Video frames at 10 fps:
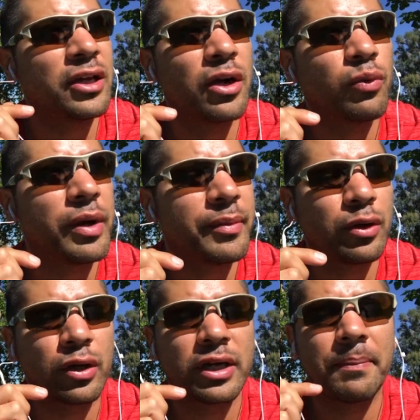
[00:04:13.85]
young women
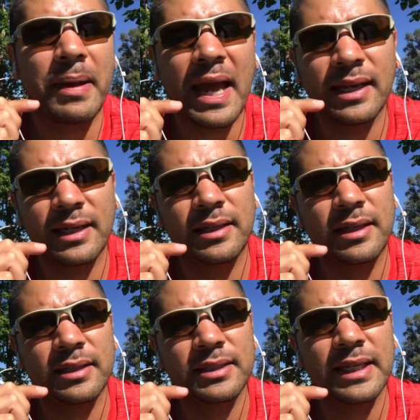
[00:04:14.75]
are commanded
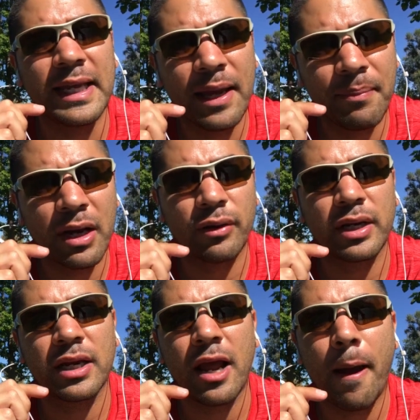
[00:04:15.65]
to get married,